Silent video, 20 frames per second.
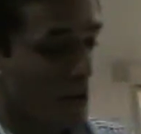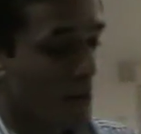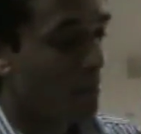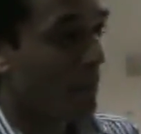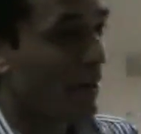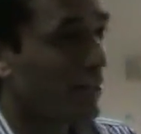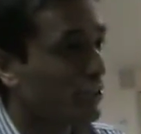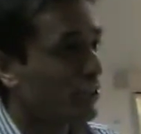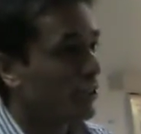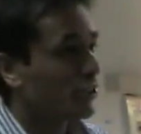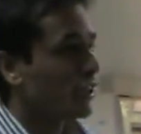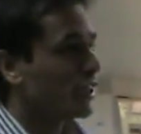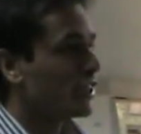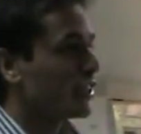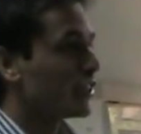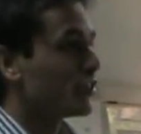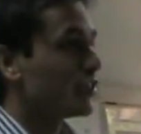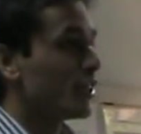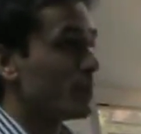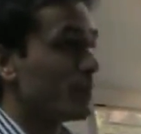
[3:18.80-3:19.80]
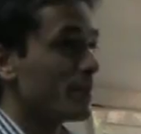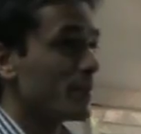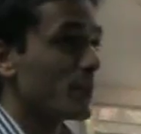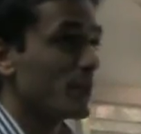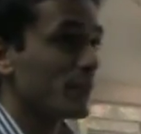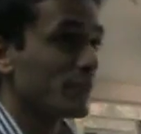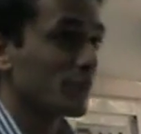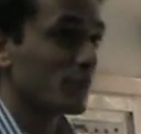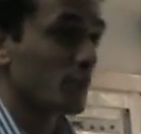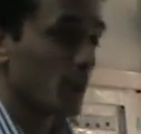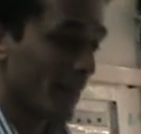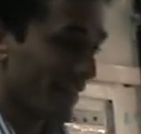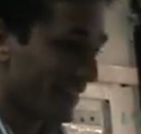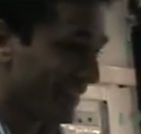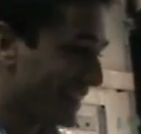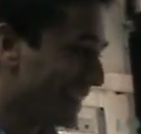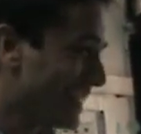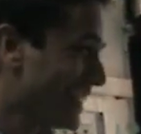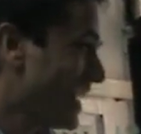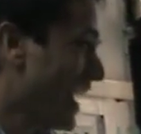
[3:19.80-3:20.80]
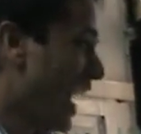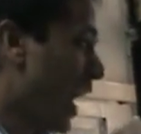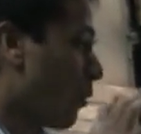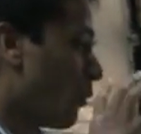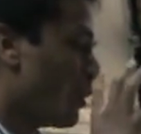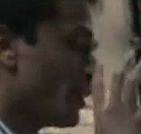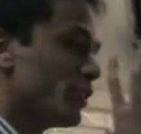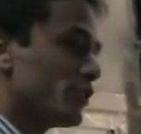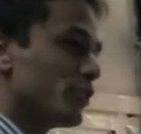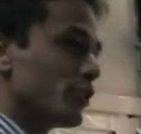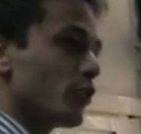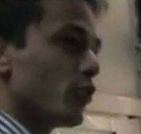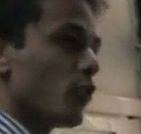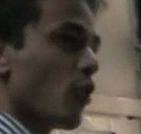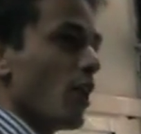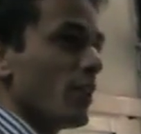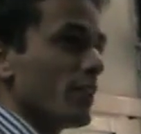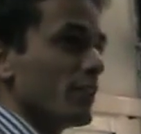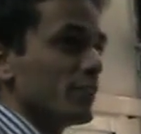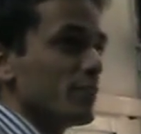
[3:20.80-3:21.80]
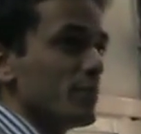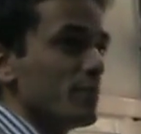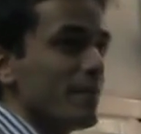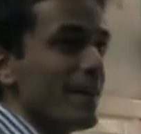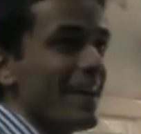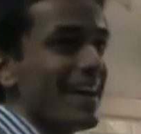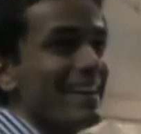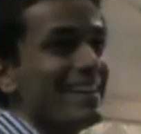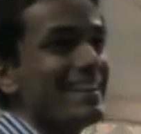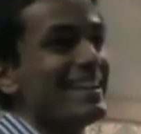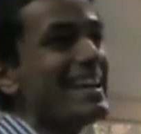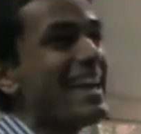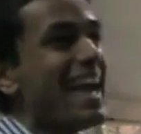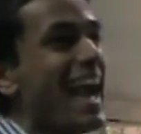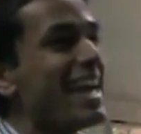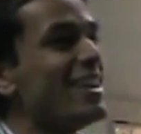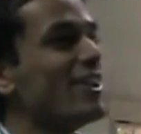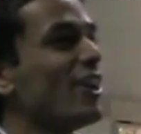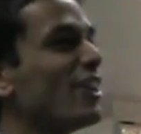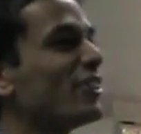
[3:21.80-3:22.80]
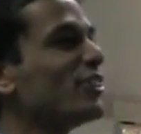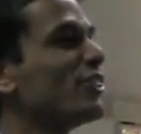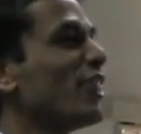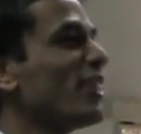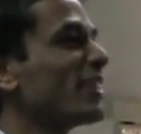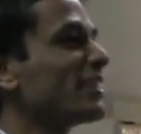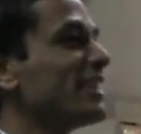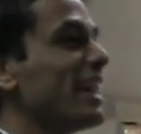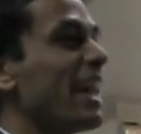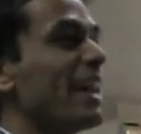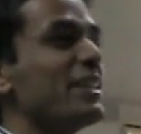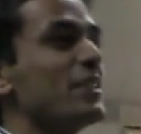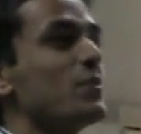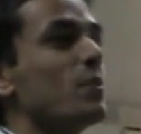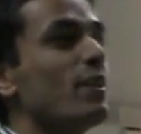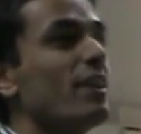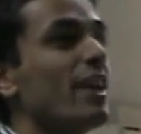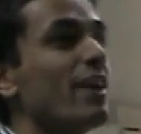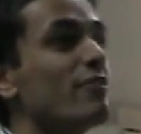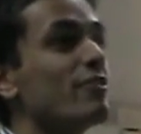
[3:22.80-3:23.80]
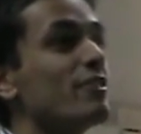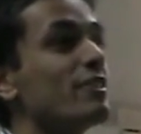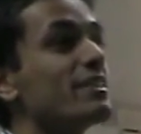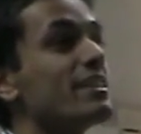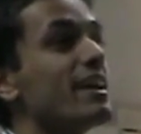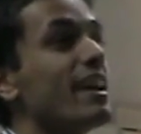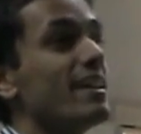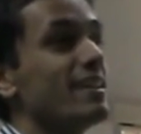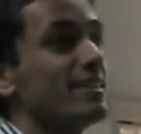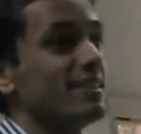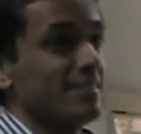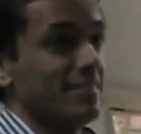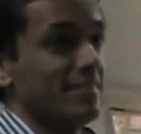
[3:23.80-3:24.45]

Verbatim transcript: my shirt dripping with sweat. I wanted to crawl into bed and not talk to anyone ever again.